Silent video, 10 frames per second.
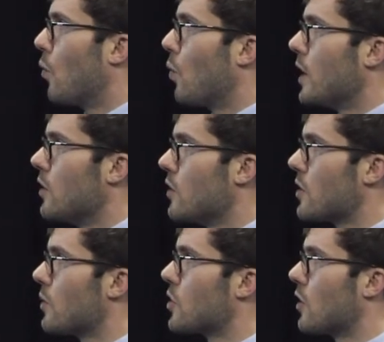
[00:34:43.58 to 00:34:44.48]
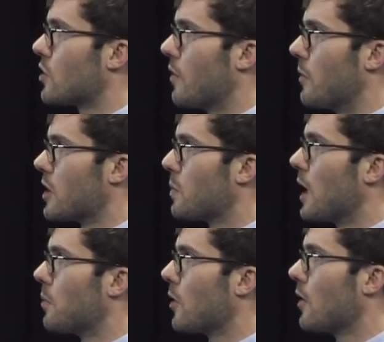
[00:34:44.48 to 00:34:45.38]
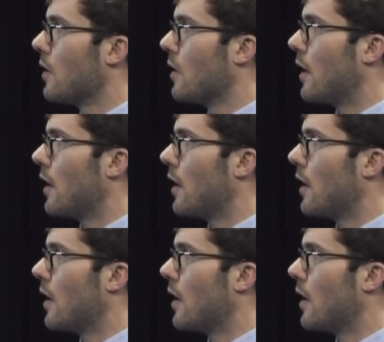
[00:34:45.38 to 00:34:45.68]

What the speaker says: We use the results from this paper